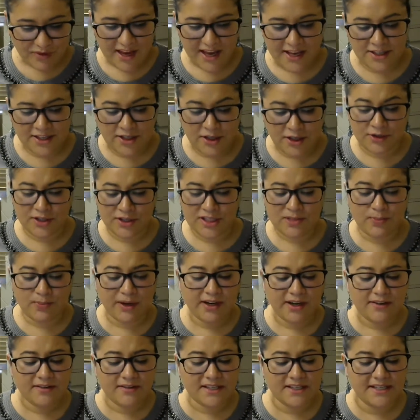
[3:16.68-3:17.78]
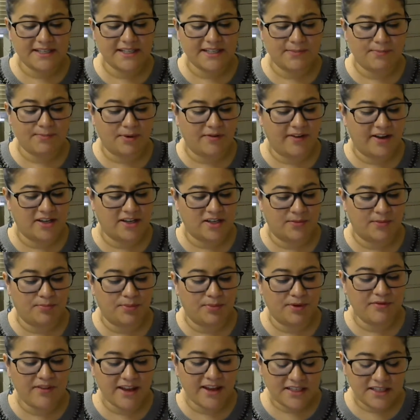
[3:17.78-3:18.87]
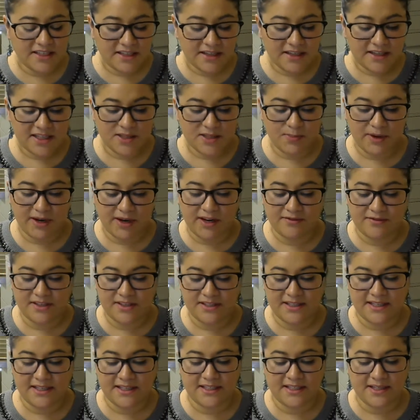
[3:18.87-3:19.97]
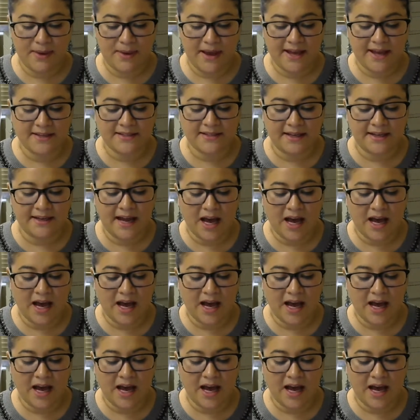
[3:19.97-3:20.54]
So the spread of disease and prevention. Preventing the spread of disease depends on